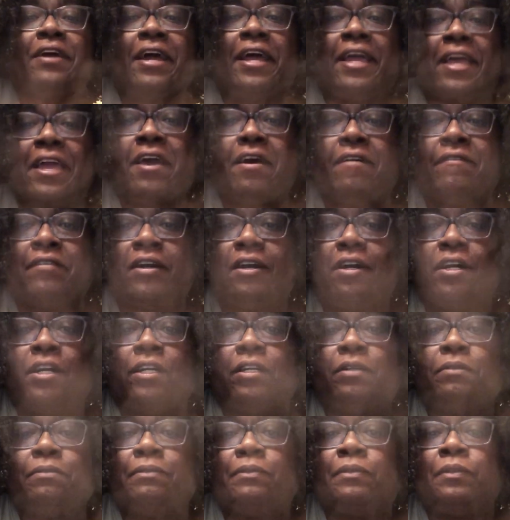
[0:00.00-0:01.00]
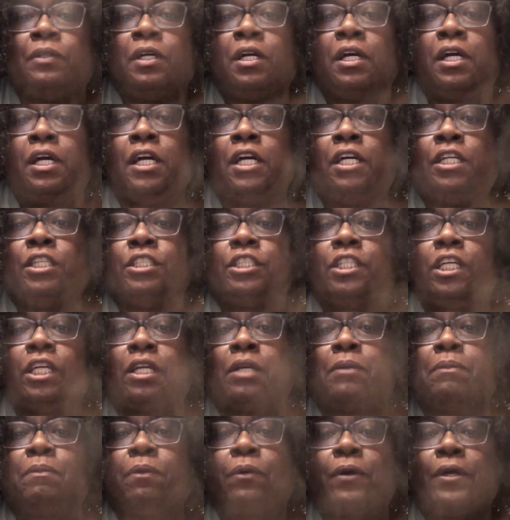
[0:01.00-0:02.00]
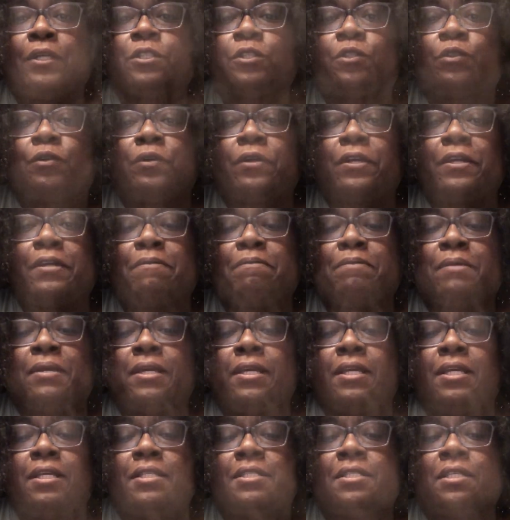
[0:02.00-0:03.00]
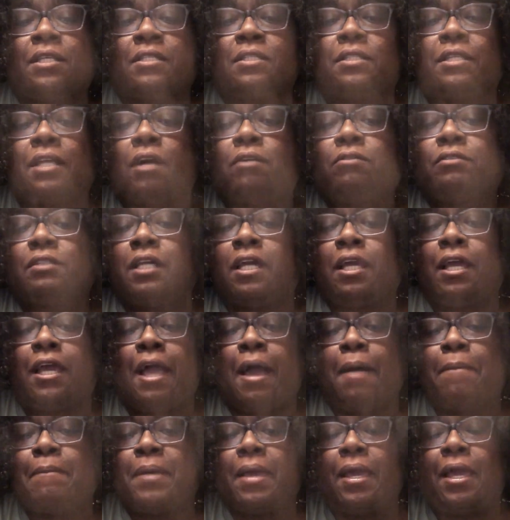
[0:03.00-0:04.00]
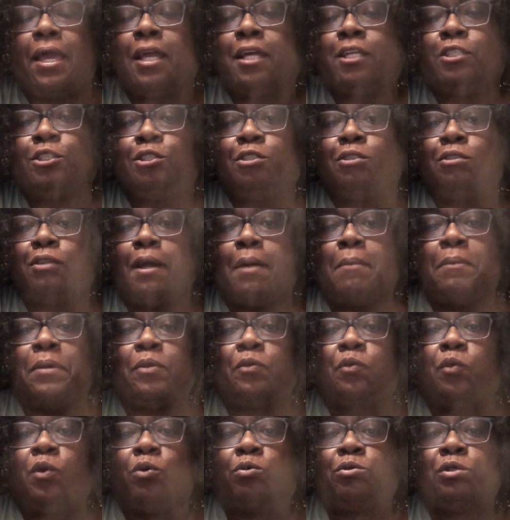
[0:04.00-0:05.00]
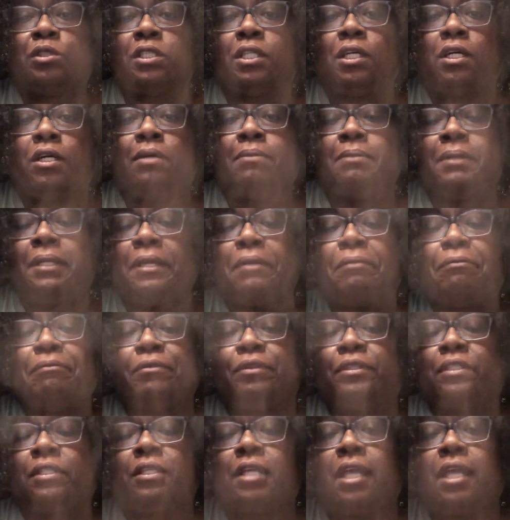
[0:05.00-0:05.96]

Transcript: I have chicken breast, green beans, a saute I made, because, you know, I've been wanting some, and then